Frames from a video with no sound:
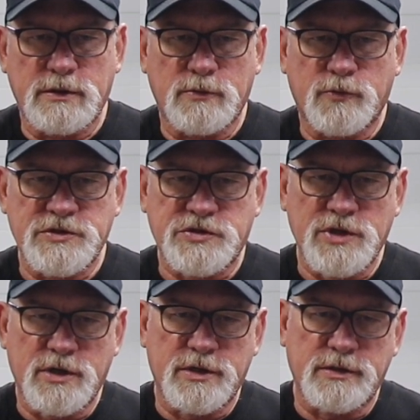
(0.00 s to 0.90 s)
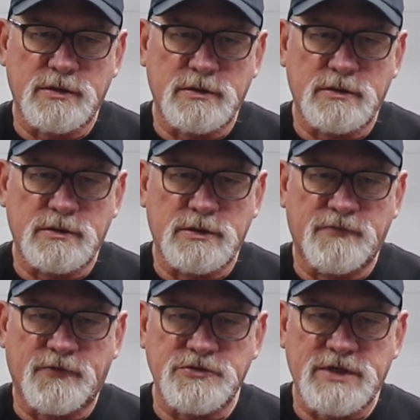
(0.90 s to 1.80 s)
we start, you
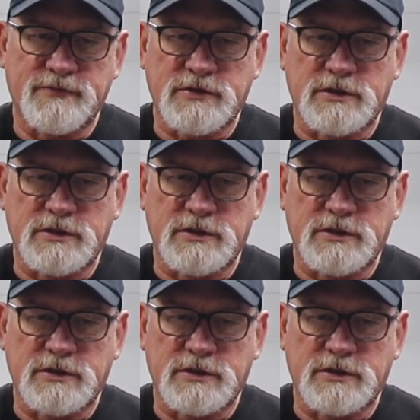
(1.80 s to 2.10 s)
first have to